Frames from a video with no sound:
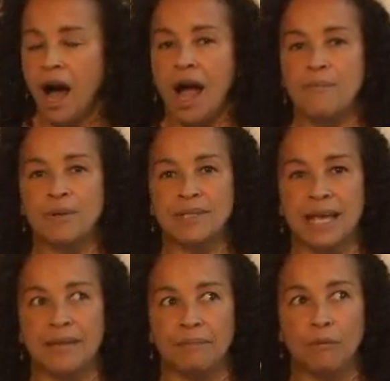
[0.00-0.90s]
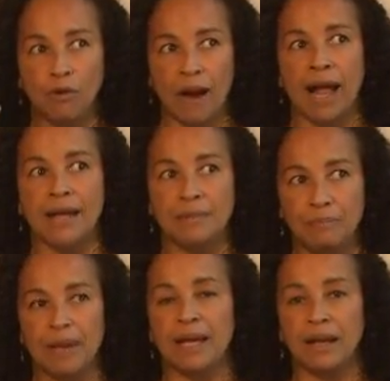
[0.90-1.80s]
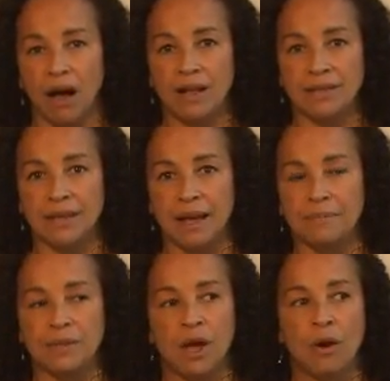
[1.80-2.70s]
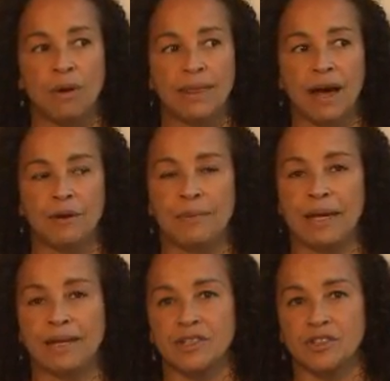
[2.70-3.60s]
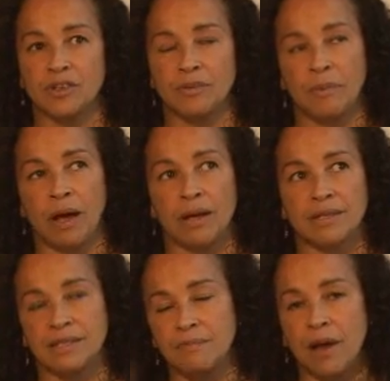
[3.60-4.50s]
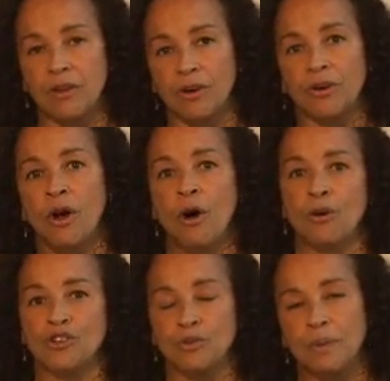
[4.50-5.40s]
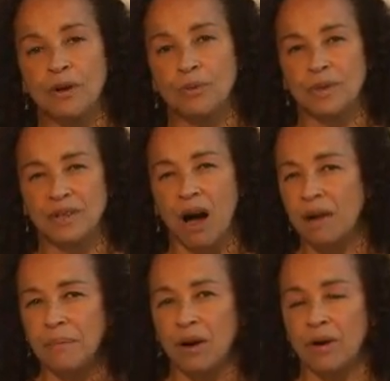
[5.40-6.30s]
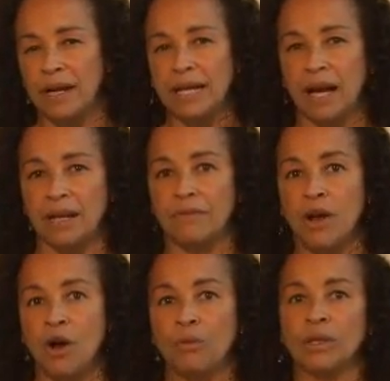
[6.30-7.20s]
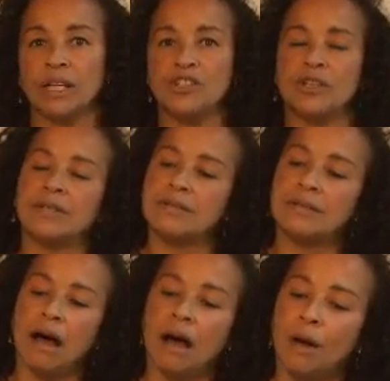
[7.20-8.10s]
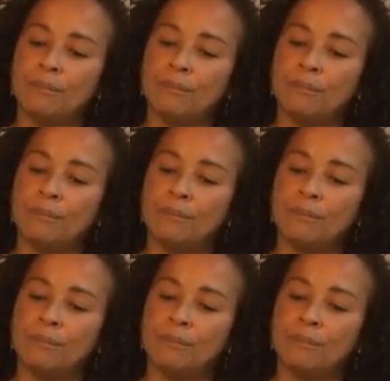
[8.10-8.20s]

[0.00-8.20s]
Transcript: I present grand, big concepts without it being smothered or smeared with dogma or any kind of religious